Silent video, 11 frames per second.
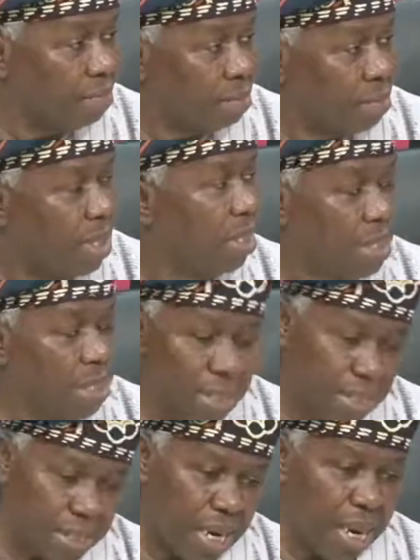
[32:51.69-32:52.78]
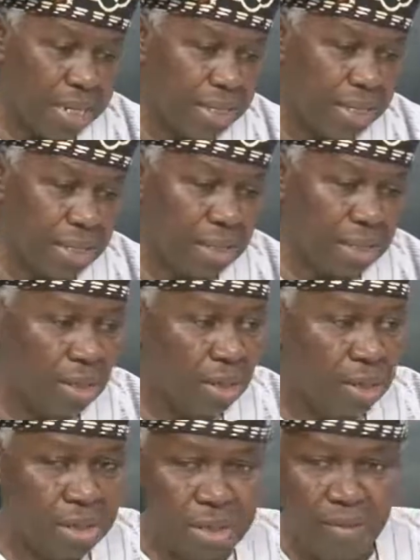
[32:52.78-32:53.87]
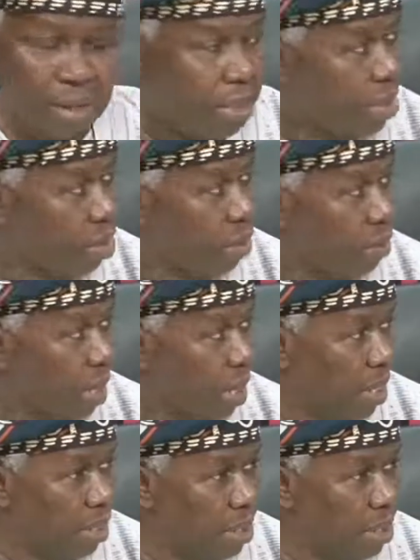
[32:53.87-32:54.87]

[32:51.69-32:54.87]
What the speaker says: They didn't discard the foundation we laid.